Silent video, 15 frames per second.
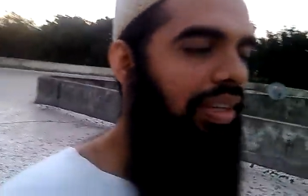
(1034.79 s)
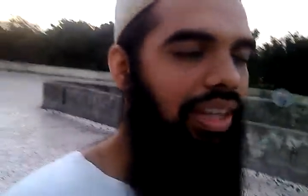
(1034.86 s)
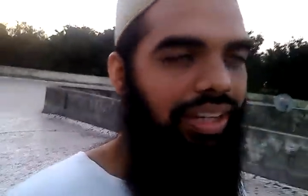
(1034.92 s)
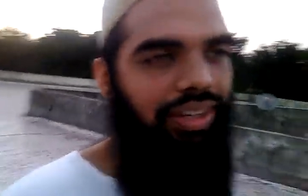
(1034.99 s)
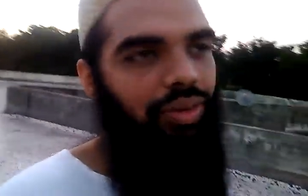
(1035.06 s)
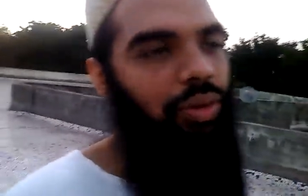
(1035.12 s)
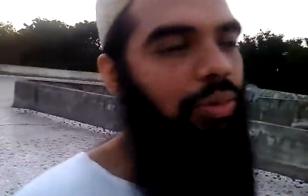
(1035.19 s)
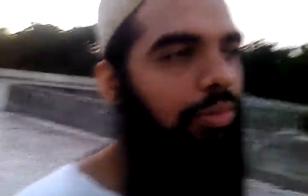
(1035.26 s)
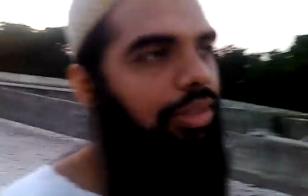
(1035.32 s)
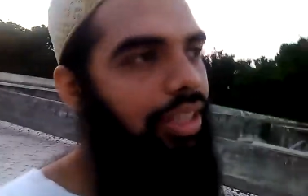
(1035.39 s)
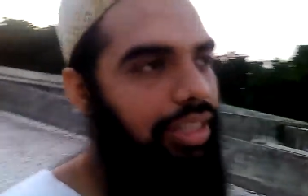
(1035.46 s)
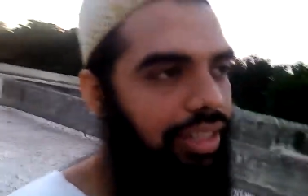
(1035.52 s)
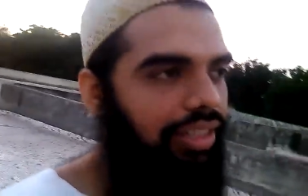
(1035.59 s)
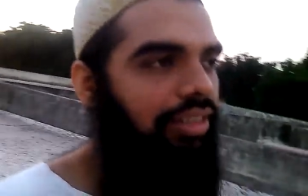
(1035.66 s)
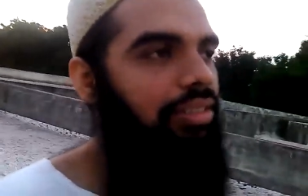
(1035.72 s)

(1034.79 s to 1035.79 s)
I hope that